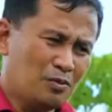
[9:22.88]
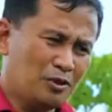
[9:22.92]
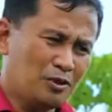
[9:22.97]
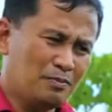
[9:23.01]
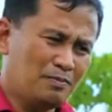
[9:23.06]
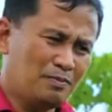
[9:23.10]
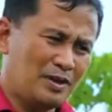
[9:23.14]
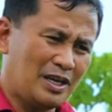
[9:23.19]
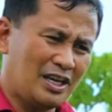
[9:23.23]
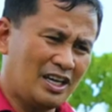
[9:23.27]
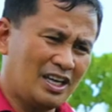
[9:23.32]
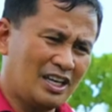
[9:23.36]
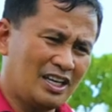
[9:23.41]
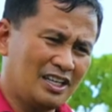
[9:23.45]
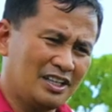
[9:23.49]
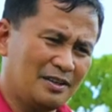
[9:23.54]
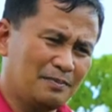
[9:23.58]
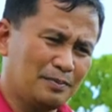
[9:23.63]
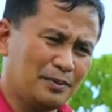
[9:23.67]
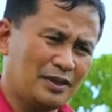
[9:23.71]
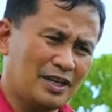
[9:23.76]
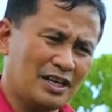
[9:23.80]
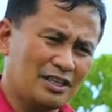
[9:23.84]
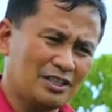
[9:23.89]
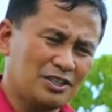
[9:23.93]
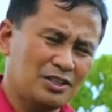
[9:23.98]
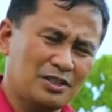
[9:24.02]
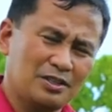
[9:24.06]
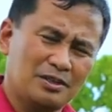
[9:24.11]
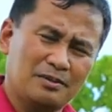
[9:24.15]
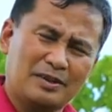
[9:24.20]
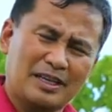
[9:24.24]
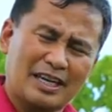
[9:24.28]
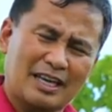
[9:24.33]
would be the
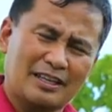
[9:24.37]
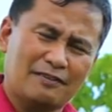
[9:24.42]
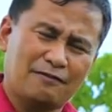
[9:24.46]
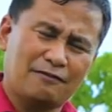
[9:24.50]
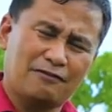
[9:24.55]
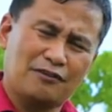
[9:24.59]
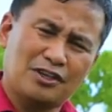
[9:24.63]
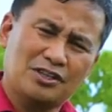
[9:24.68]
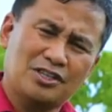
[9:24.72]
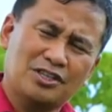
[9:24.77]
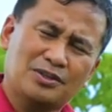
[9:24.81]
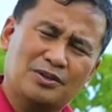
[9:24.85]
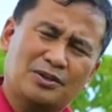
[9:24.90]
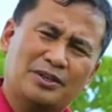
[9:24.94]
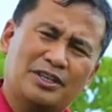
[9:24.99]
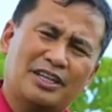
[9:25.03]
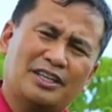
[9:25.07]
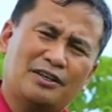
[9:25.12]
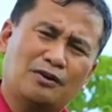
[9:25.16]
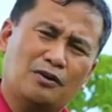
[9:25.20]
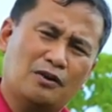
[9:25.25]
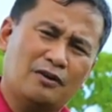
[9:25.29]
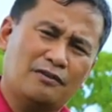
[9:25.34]
production of catfish, koi and